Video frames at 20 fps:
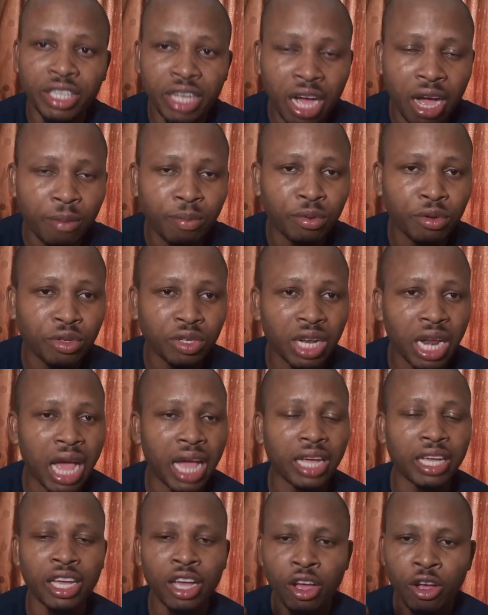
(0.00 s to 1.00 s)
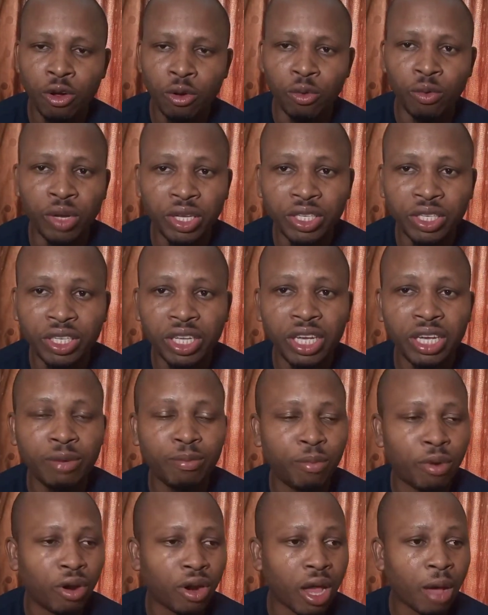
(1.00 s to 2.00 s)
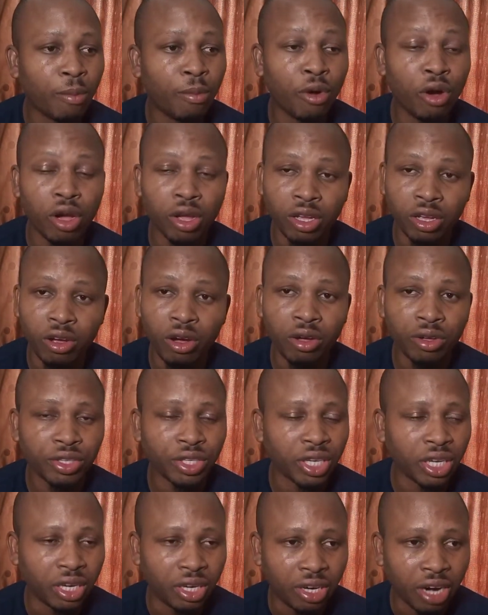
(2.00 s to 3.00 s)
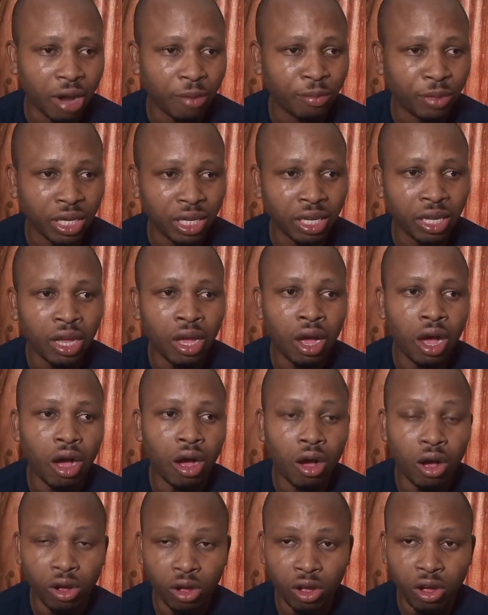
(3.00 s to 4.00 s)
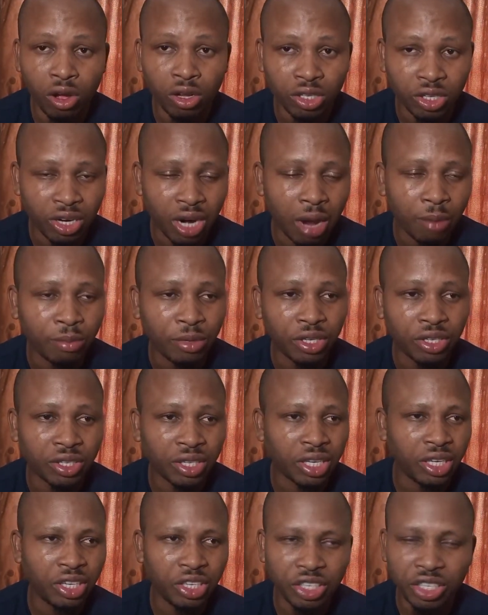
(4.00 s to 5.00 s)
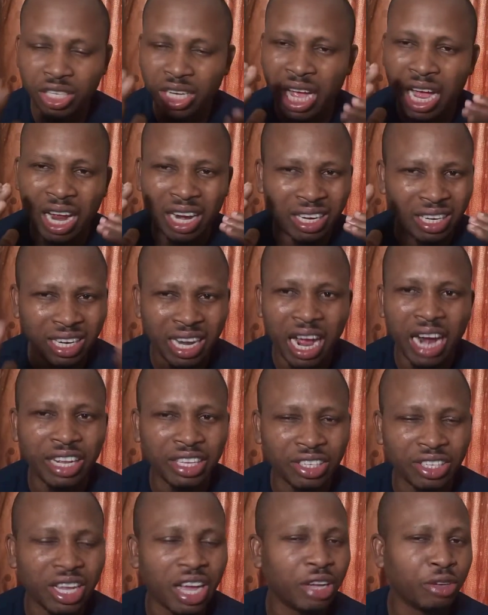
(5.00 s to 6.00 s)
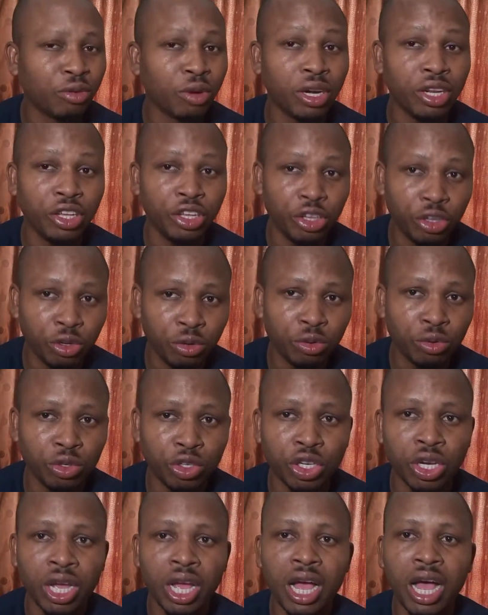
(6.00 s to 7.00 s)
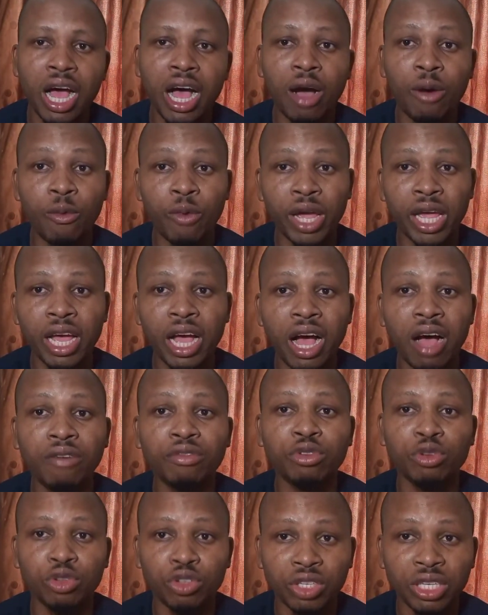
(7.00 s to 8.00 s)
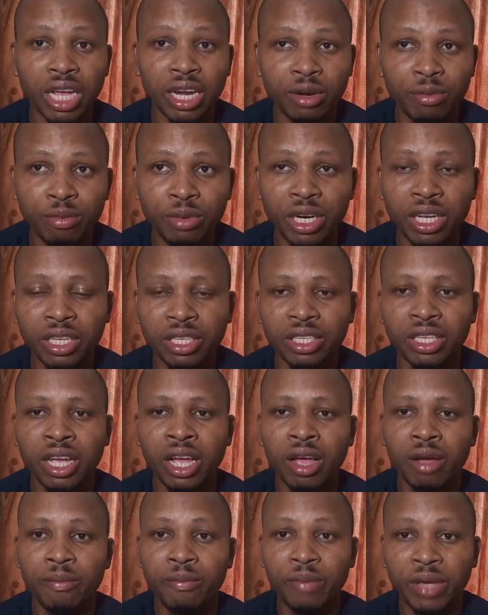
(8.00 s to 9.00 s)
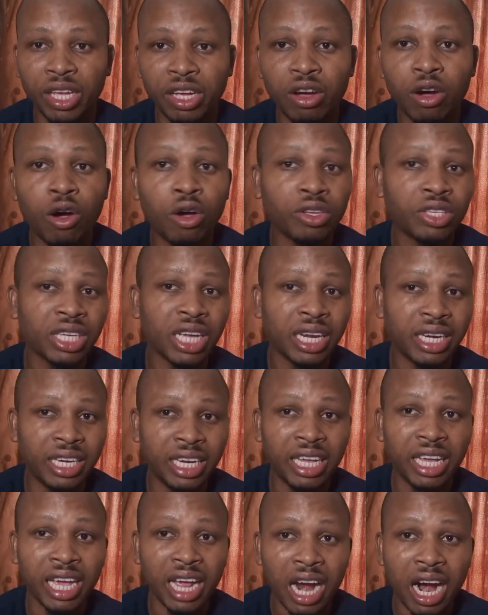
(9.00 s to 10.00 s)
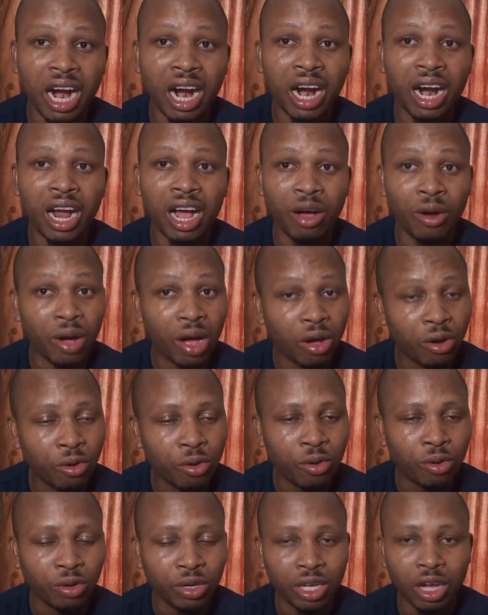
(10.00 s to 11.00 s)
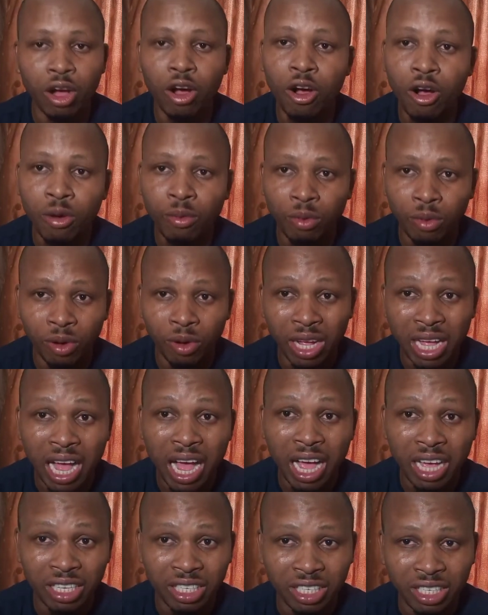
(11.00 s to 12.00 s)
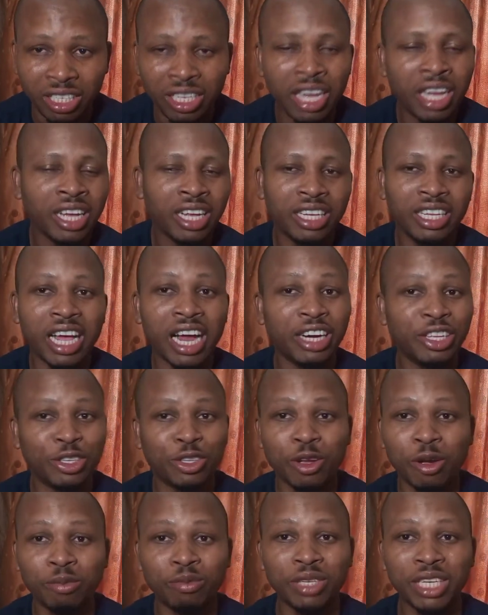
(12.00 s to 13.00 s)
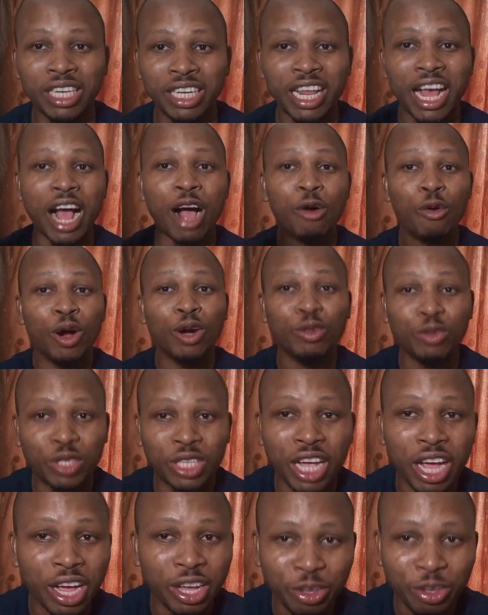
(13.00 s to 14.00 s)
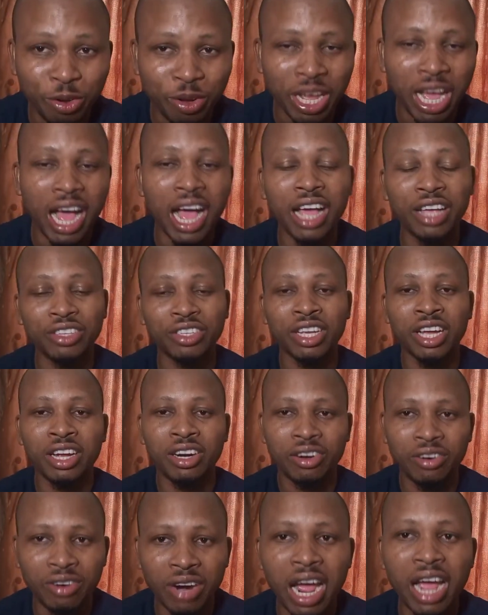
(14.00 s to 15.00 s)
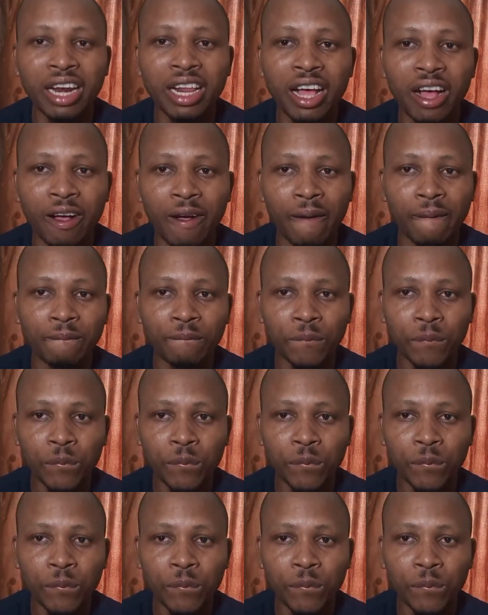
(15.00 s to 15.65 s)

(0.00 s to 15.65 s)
it happens like Wizkid, Burna Boy got a Grammy or got Grammys each, and that is actually huge. And we have to celebrate because they are our own. Album Kanye. That is something I want to tell you guys right now.